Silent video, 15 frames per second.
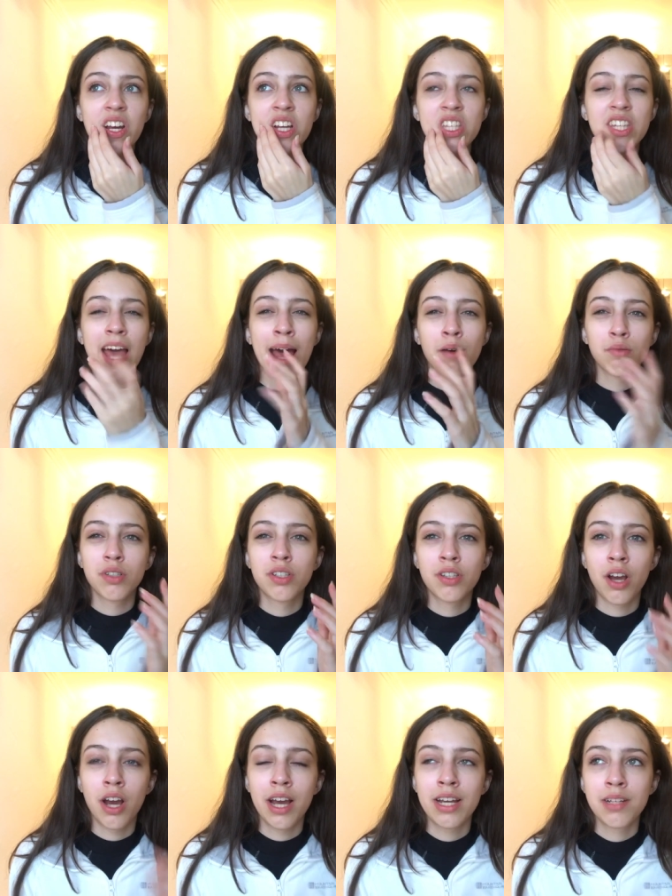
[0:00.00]
it's
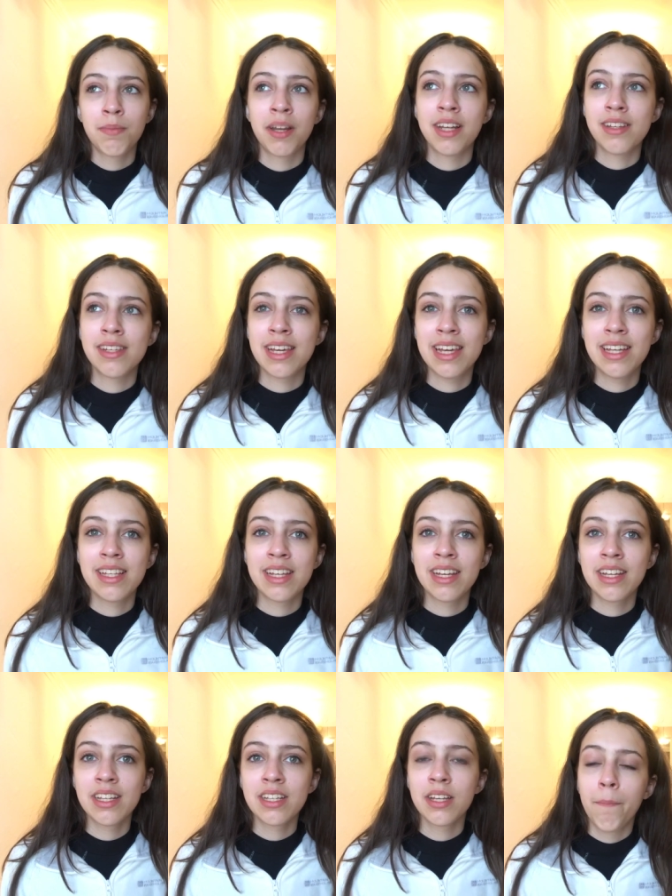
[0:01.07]
outside, but it's
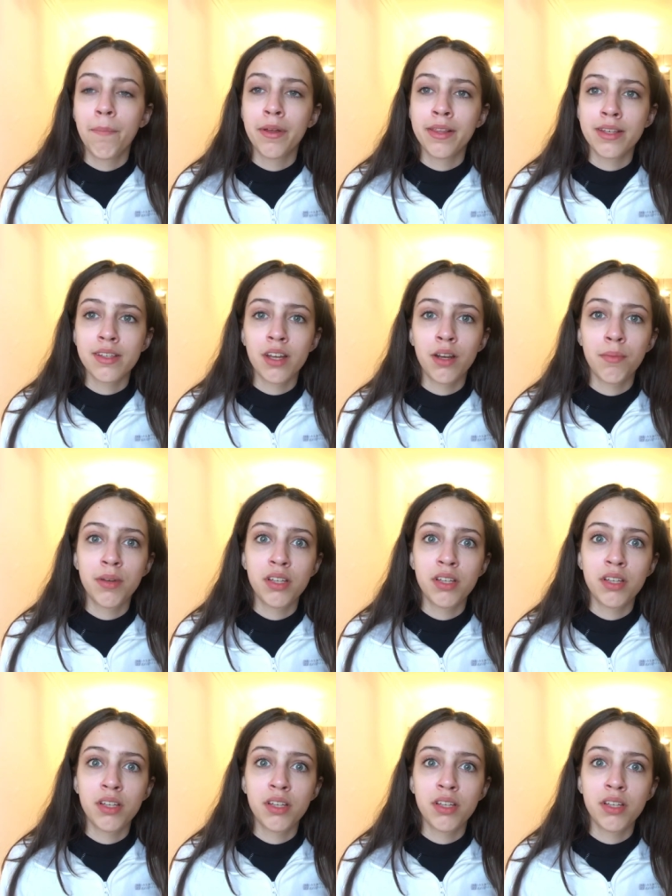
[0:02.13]
heated. But there's going to